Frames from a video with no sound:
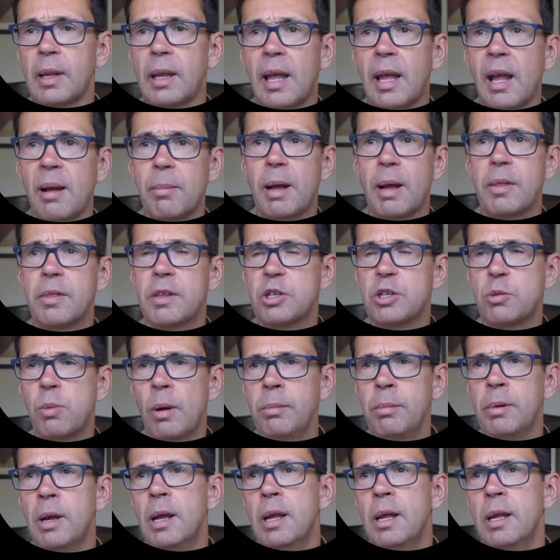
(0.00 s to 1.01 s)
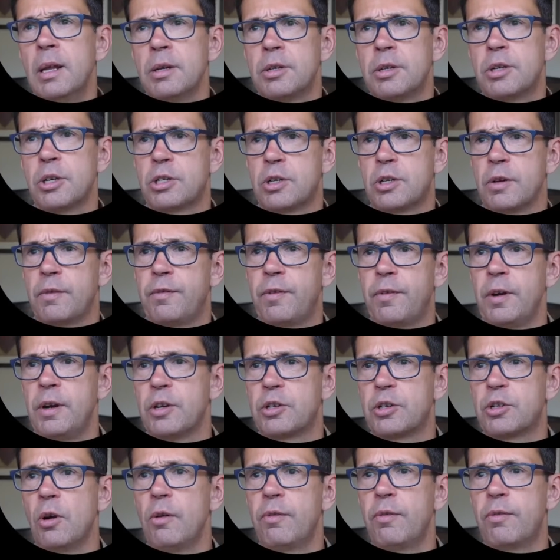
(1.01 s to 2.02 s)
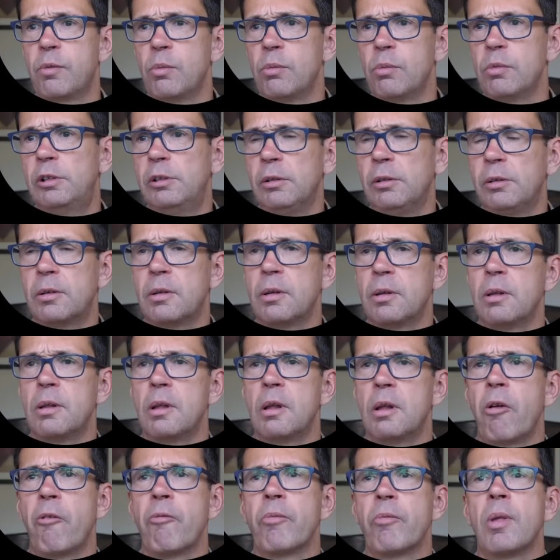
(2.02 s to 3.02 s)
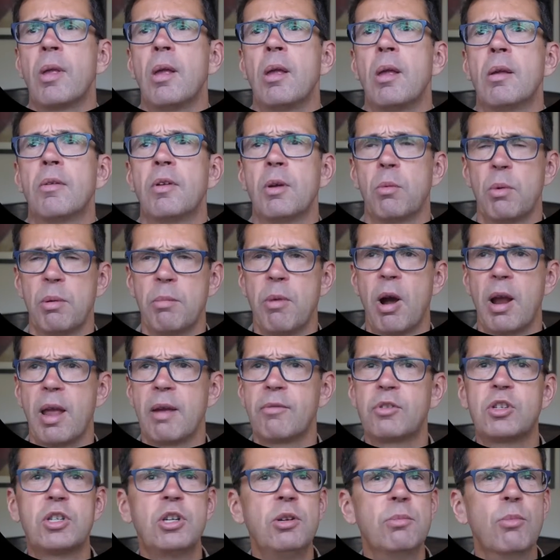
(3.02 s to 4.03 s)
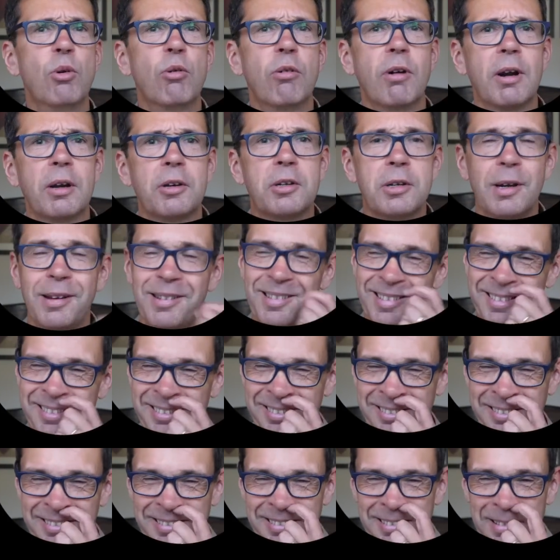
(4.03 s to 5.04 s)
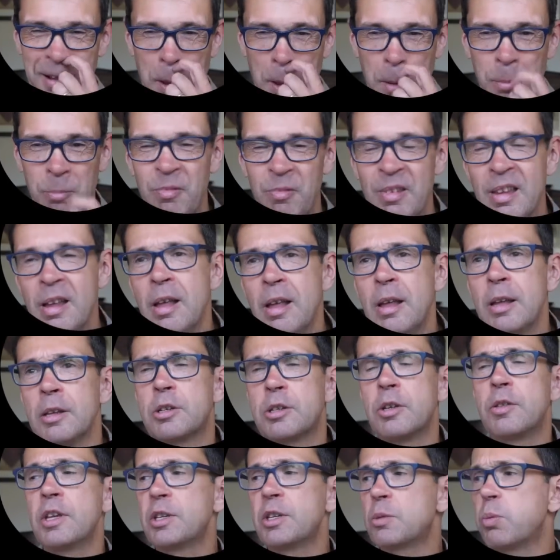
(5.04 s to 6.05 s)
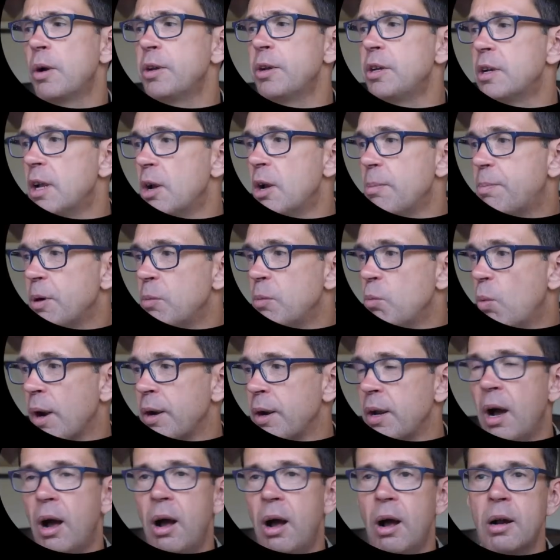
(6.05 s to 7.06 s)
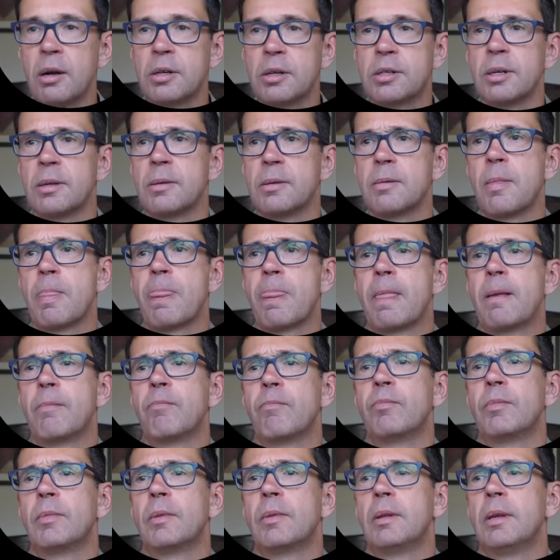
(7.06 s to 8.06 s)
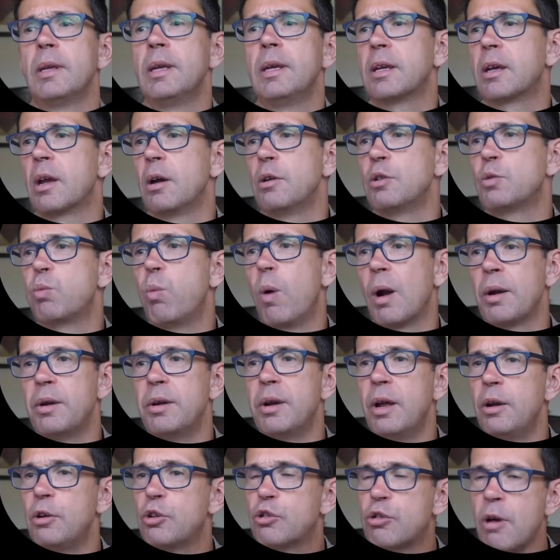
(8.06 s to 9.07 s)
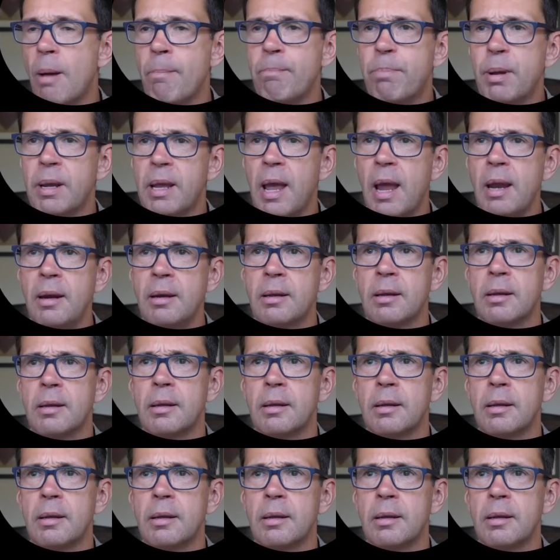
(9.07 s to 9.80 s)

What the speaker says: How about this one? Just to finish off. I think we might have 2 more actually. So this one, you'll open 1 heart. It goes 1 no trump again.